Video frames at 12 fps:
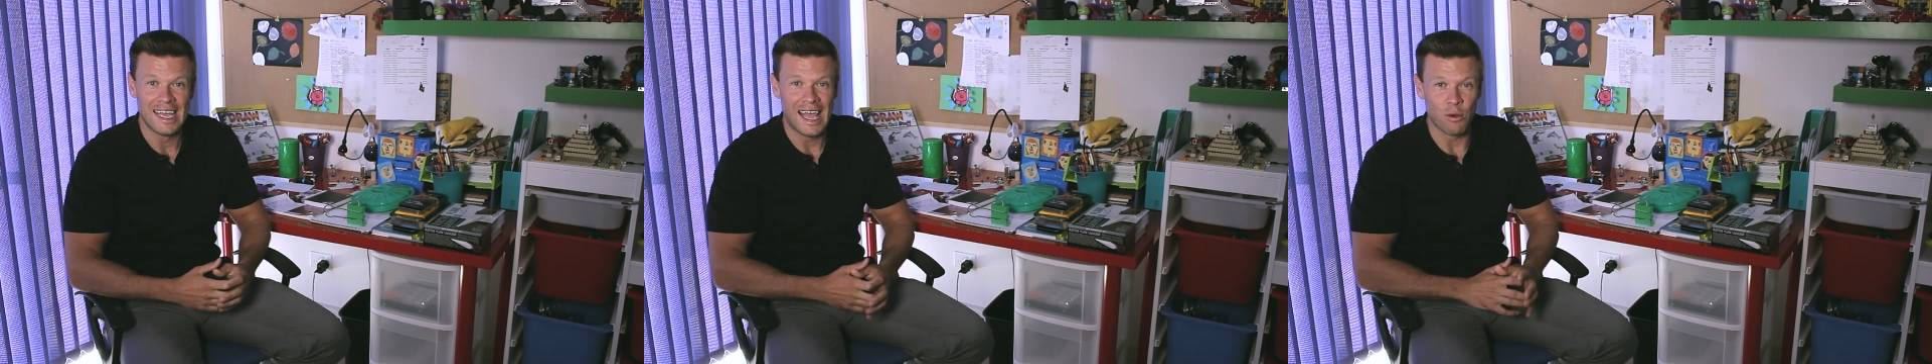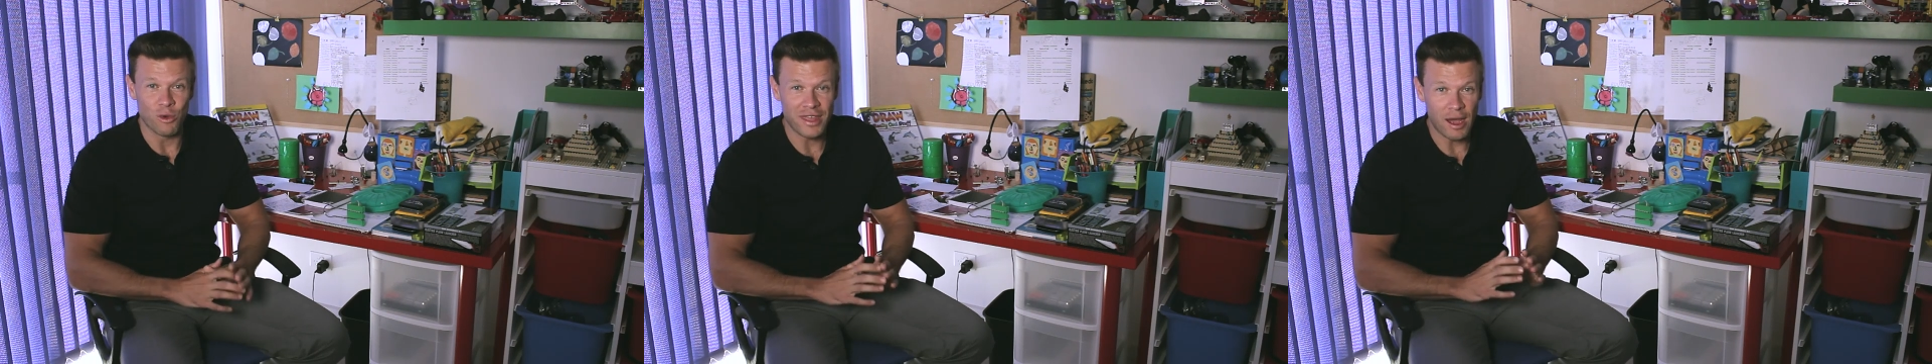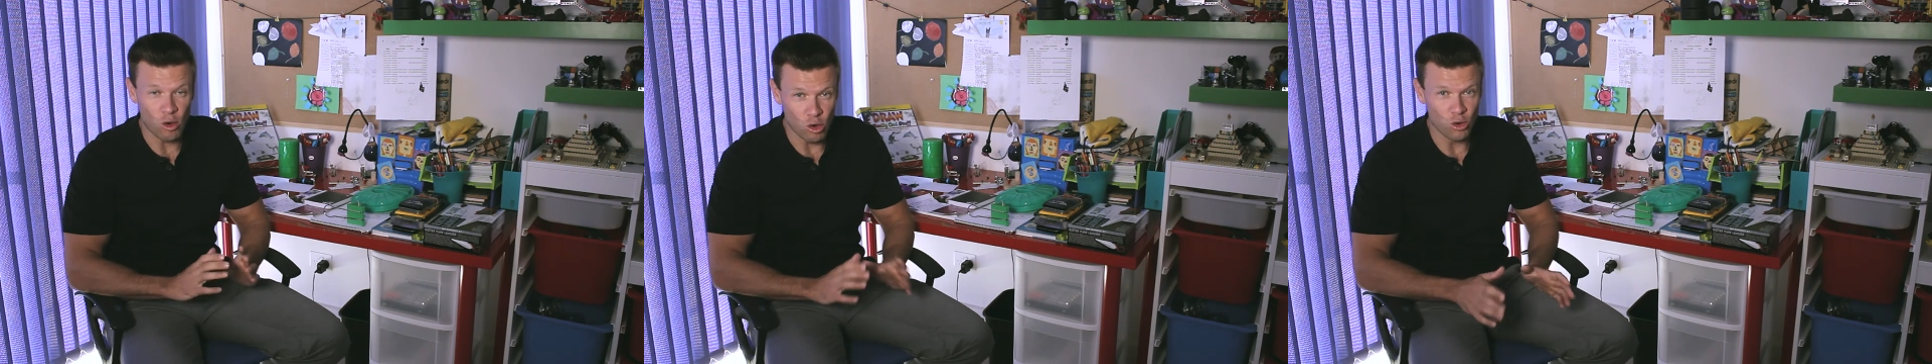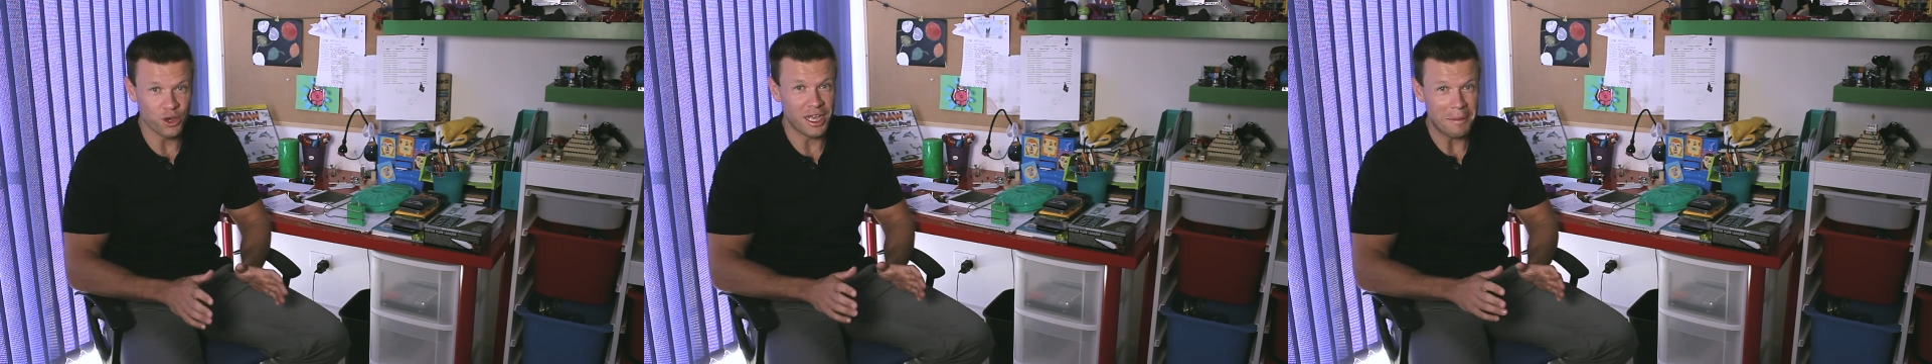And without
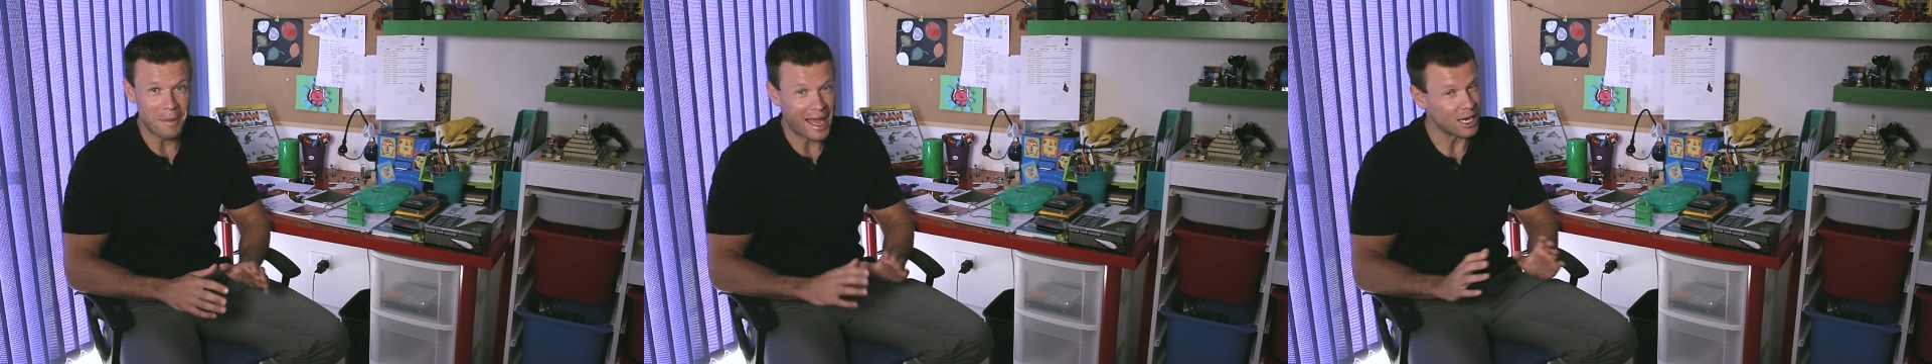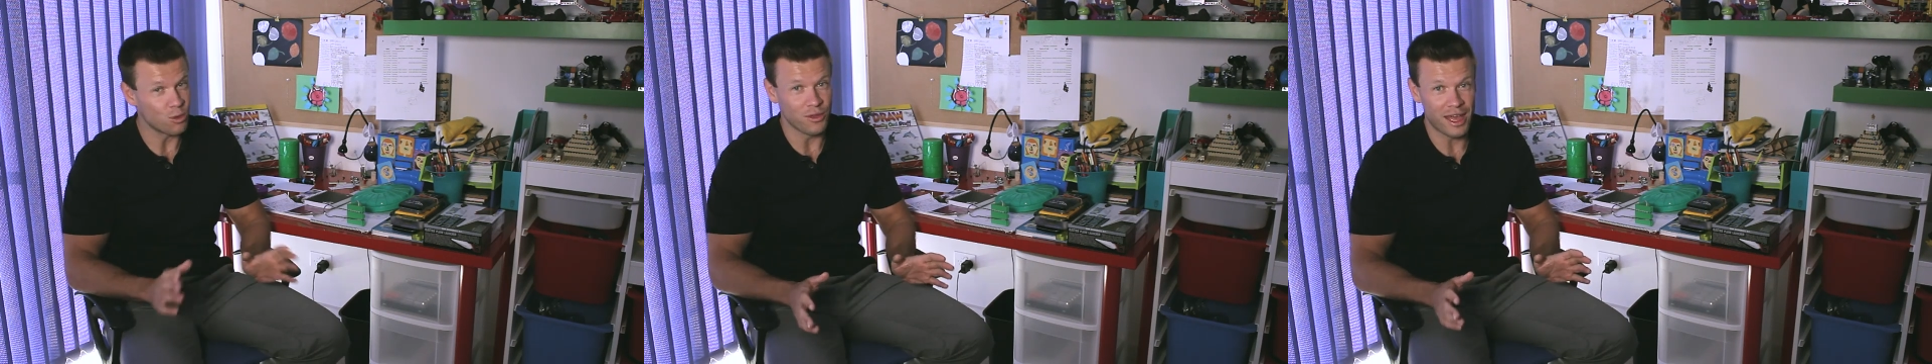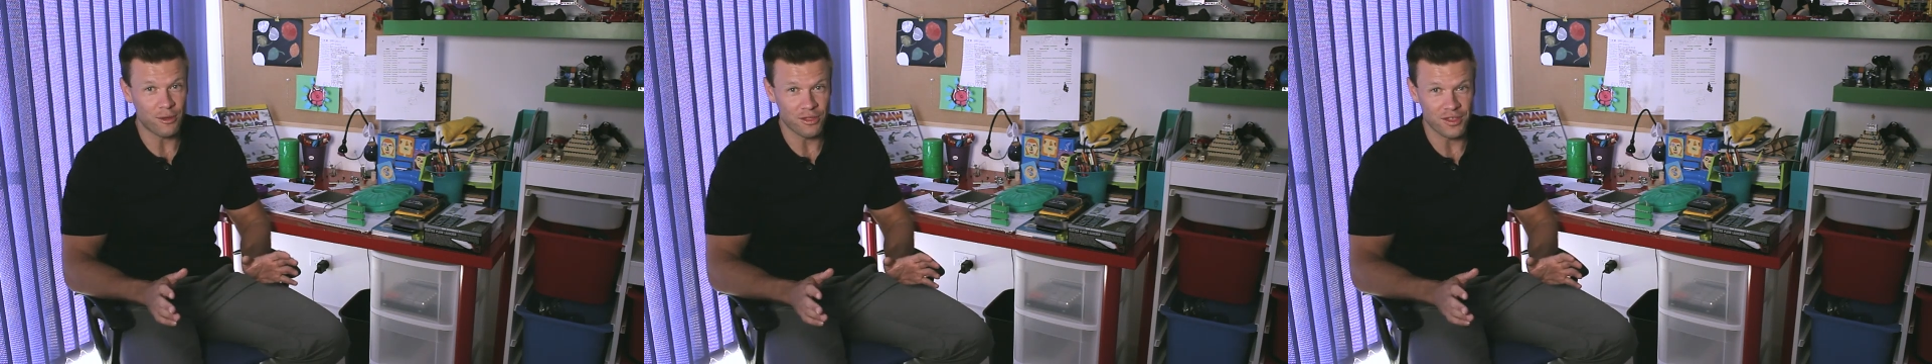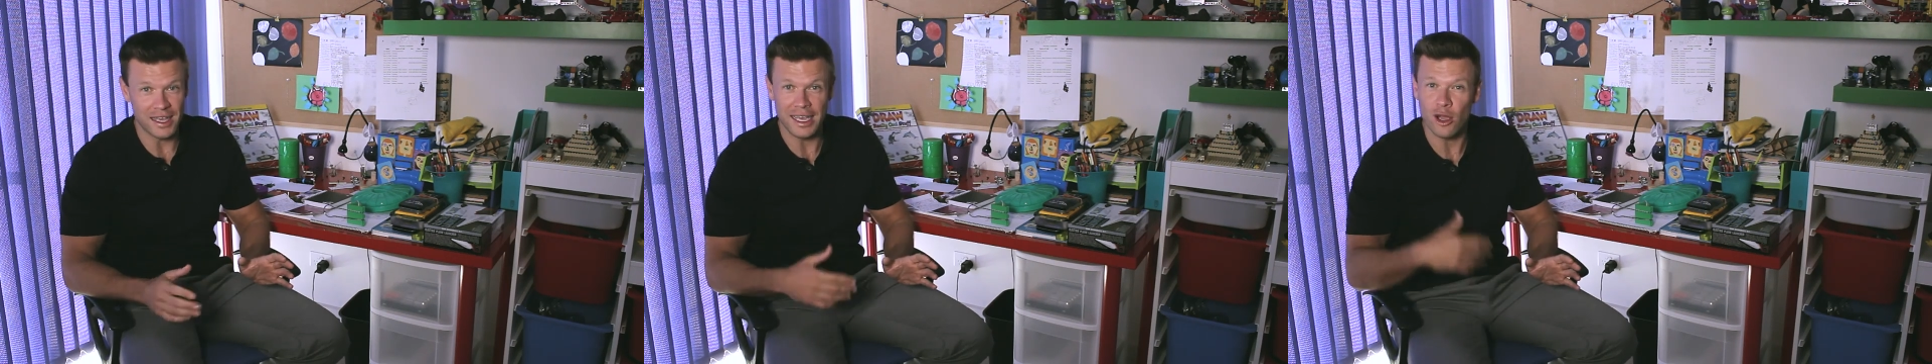looking back, without
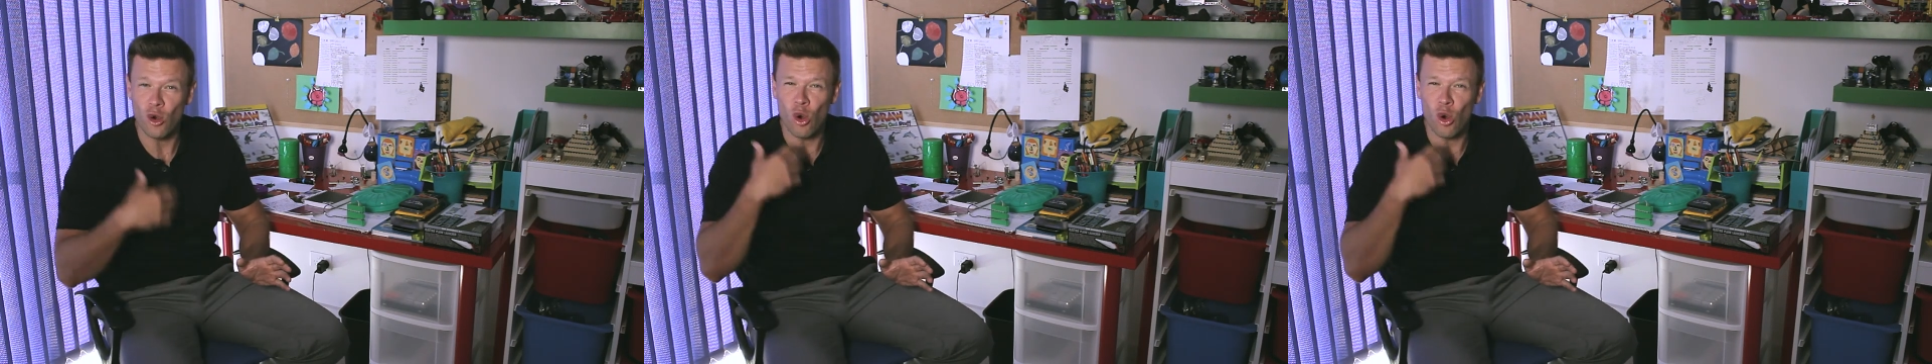thinking,